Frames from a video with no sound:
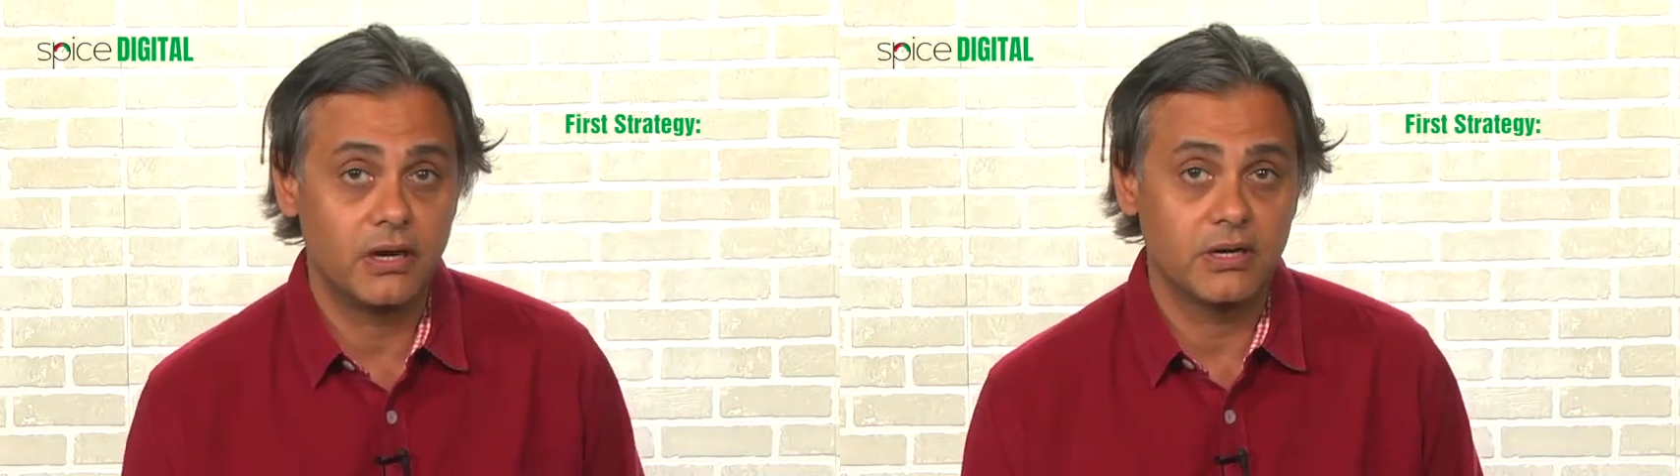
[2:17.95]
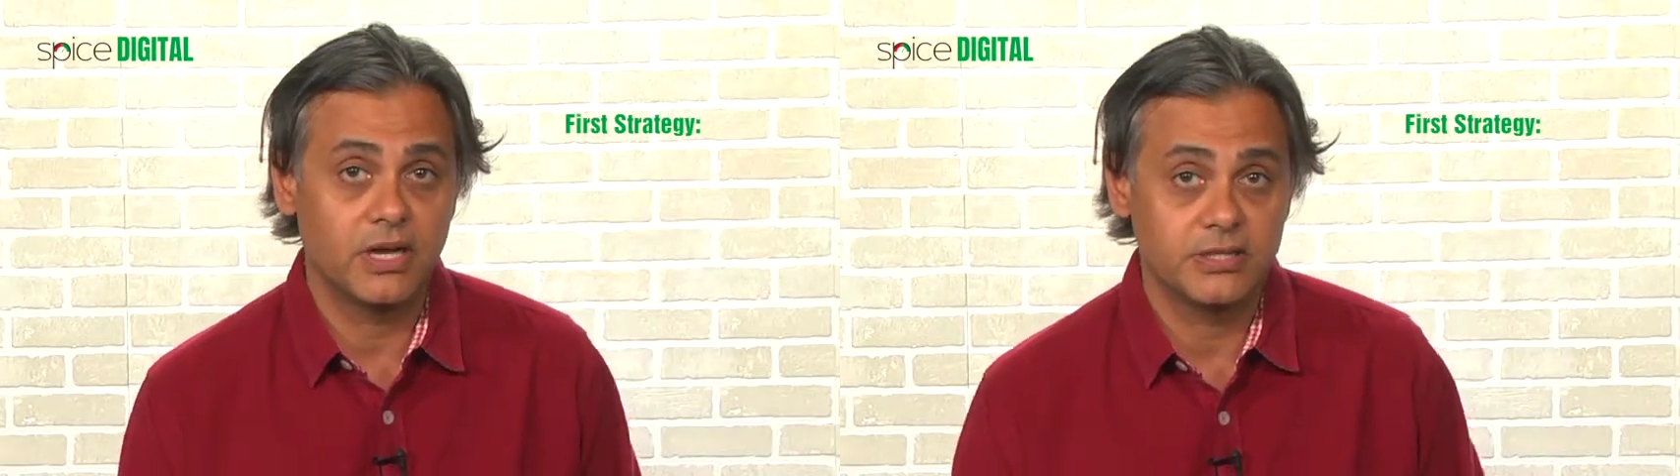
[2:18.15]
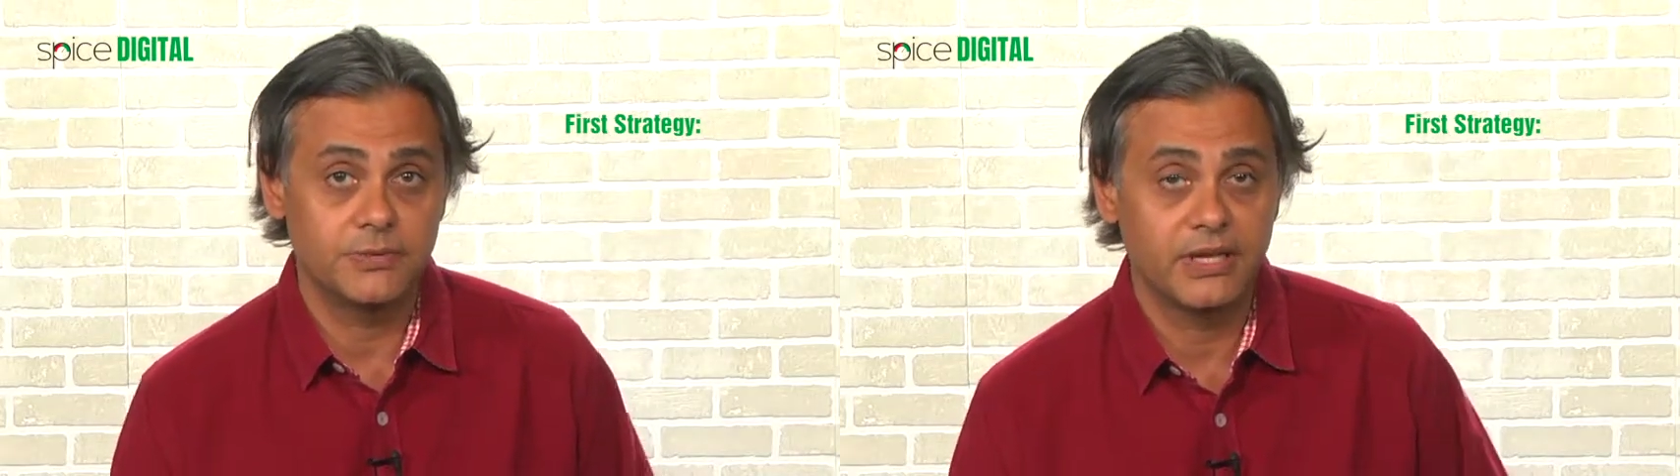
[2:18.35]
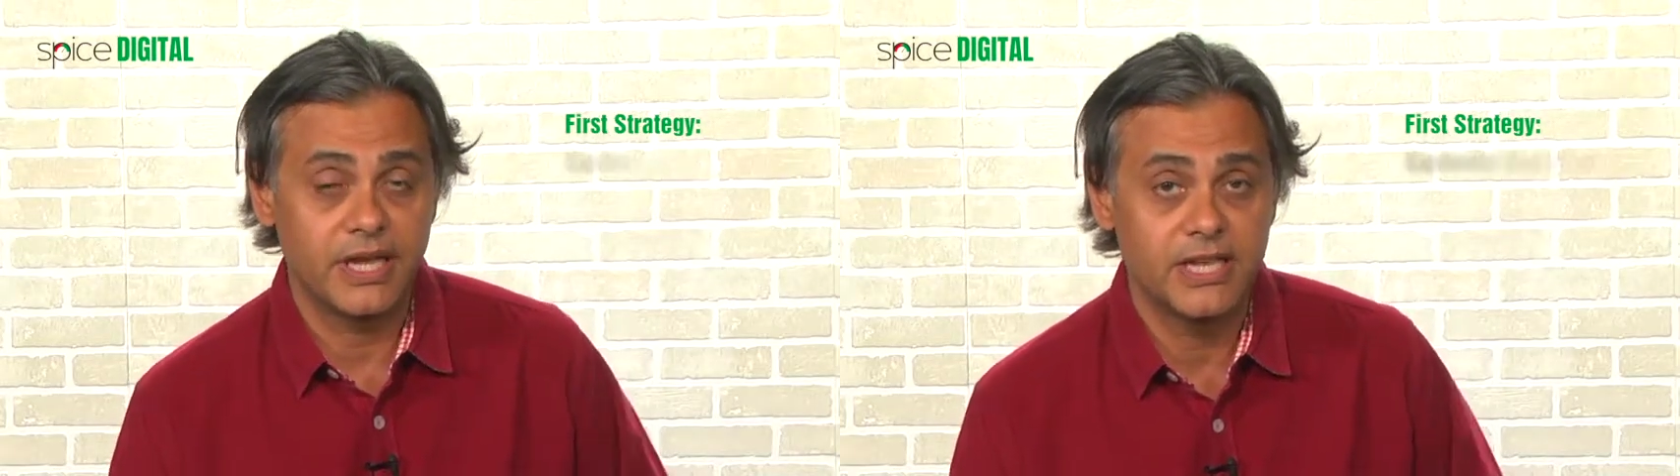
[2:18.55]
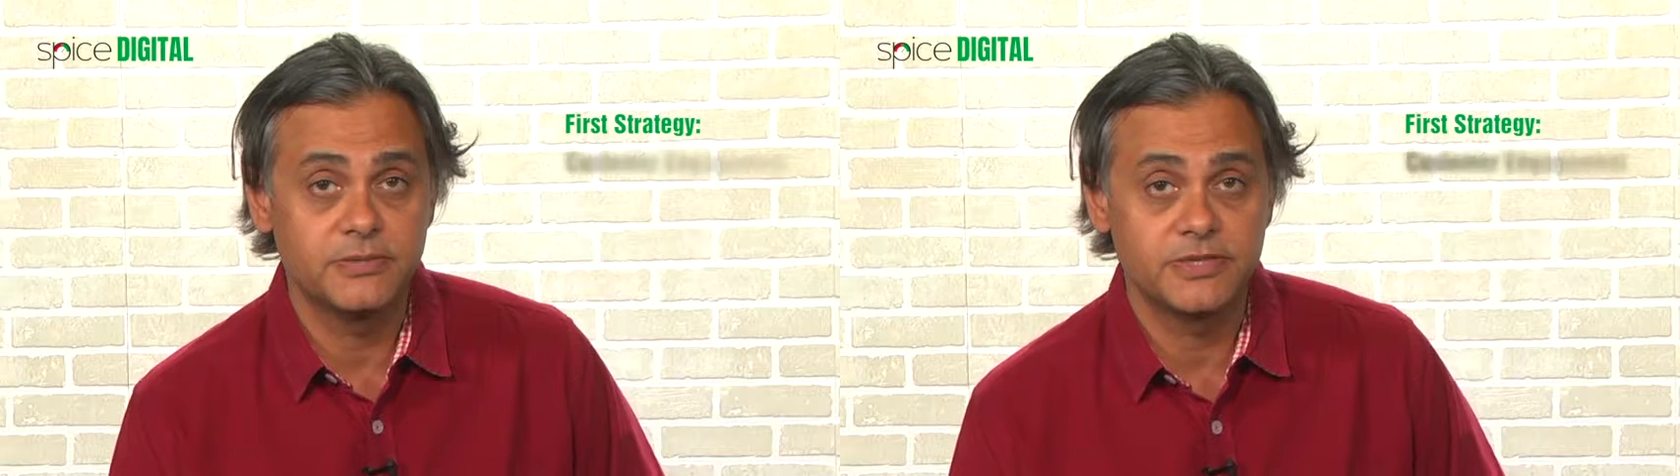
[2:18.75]
are customer
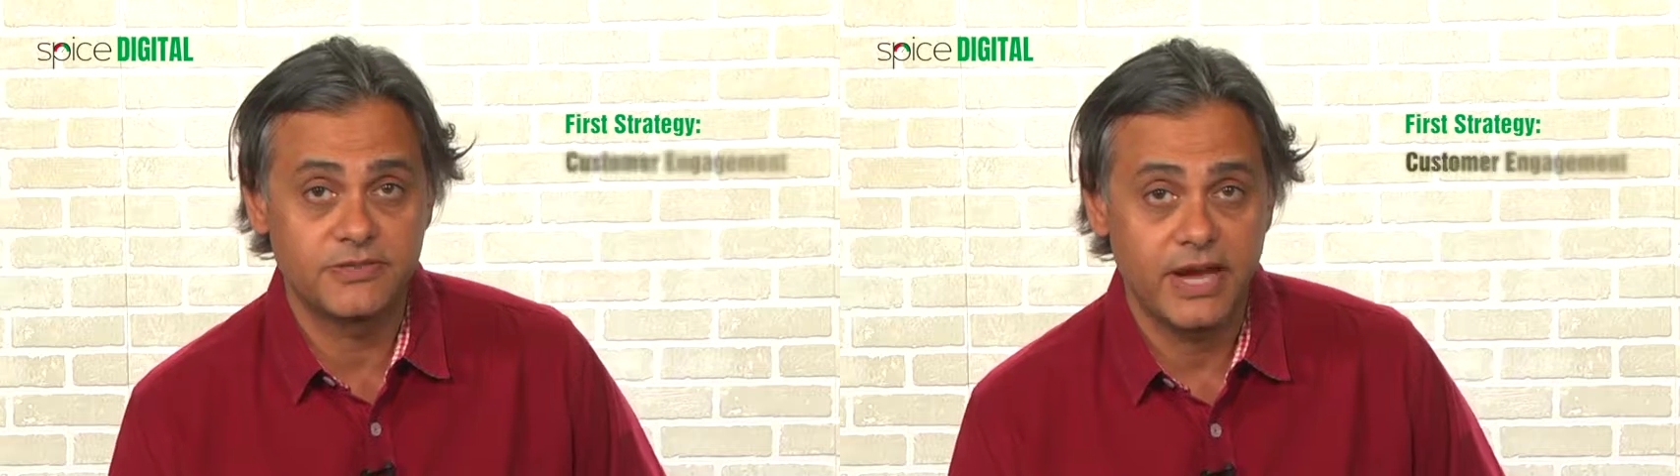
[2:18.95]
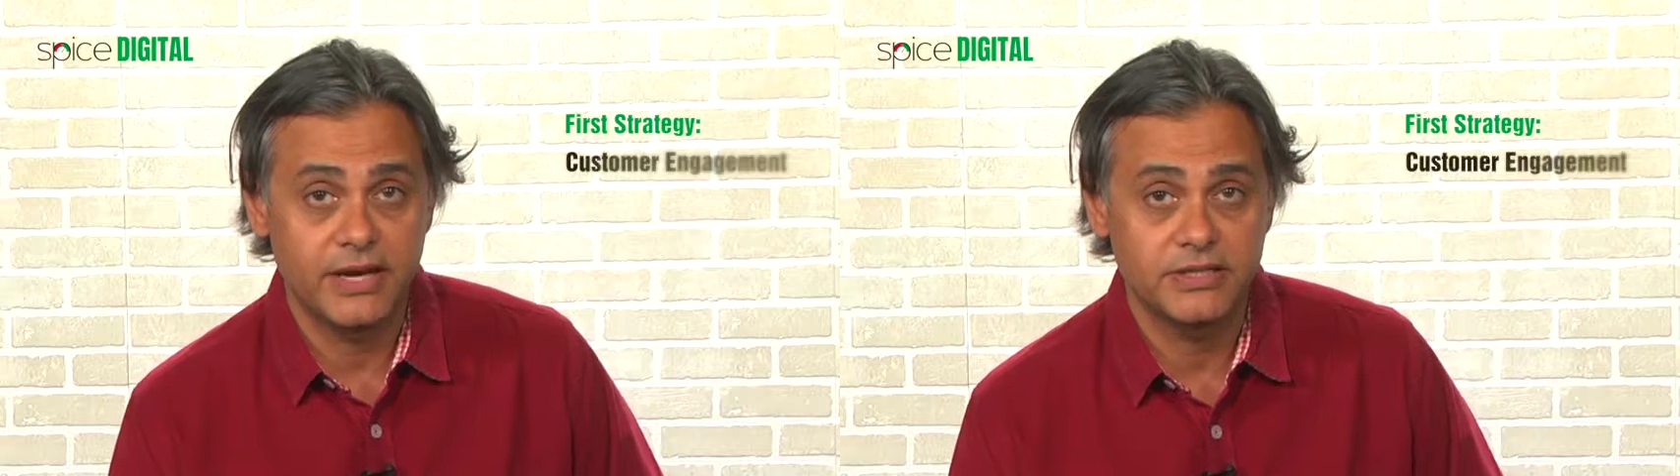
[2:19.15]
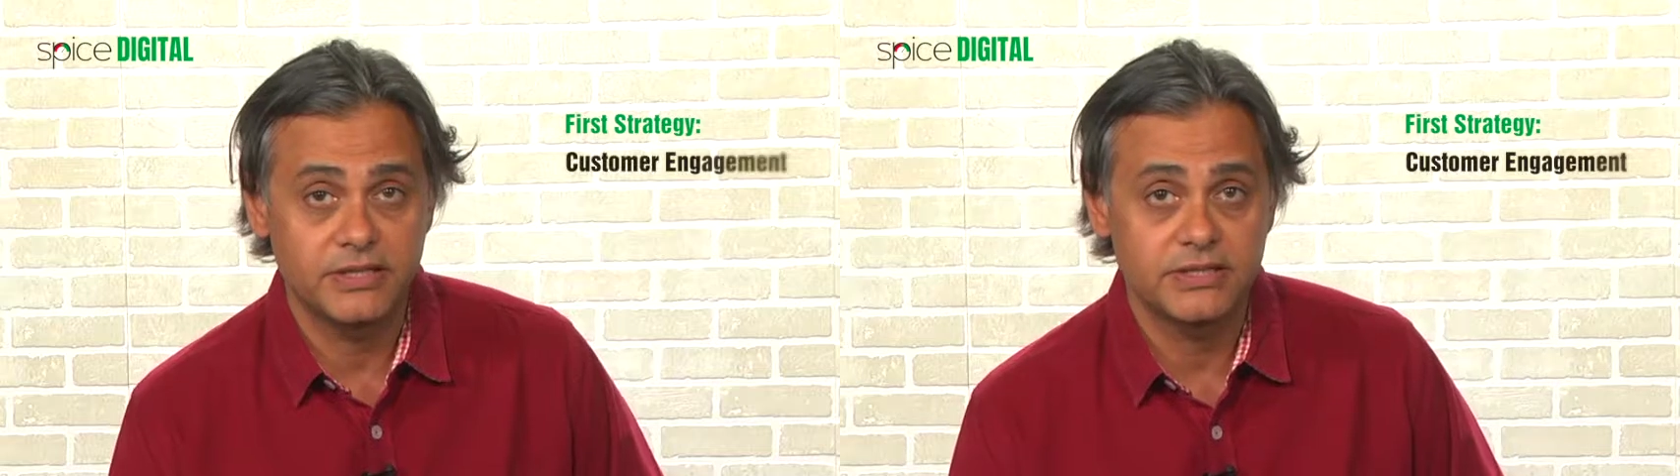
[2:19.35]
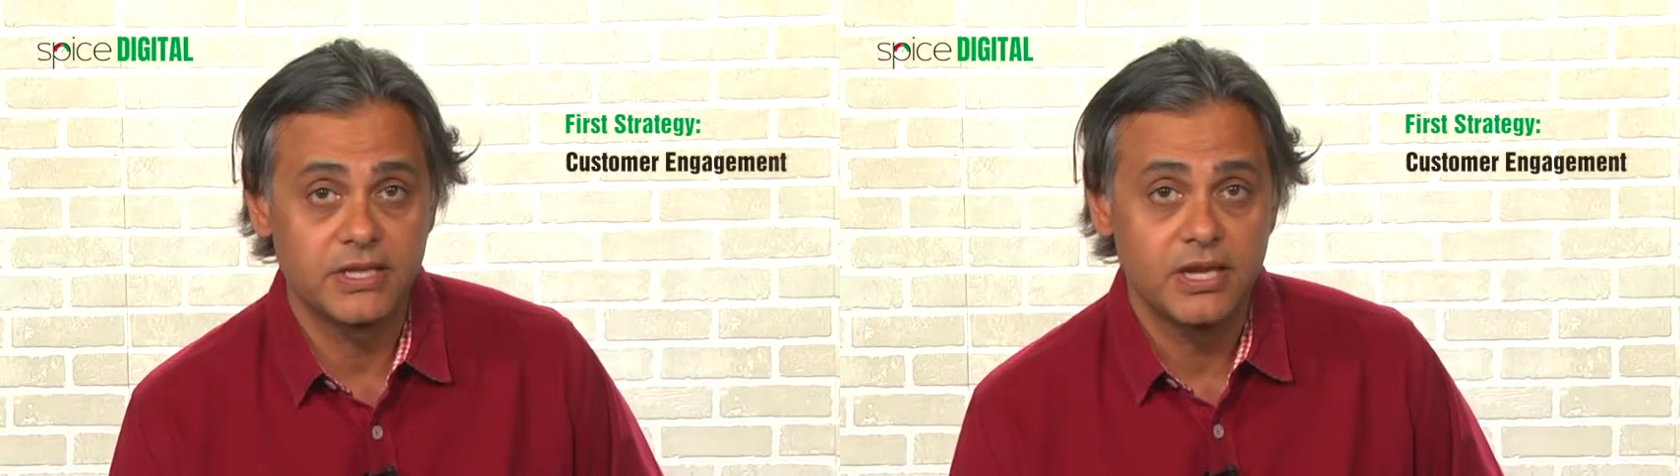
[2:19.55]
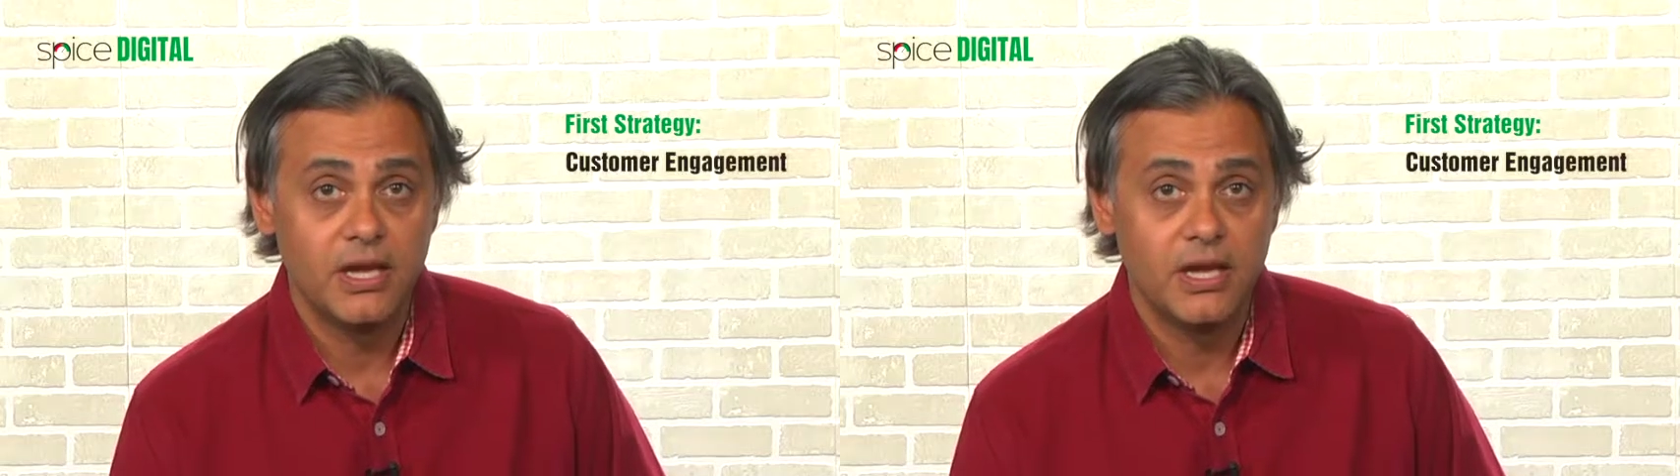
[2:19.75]
engagement strategies,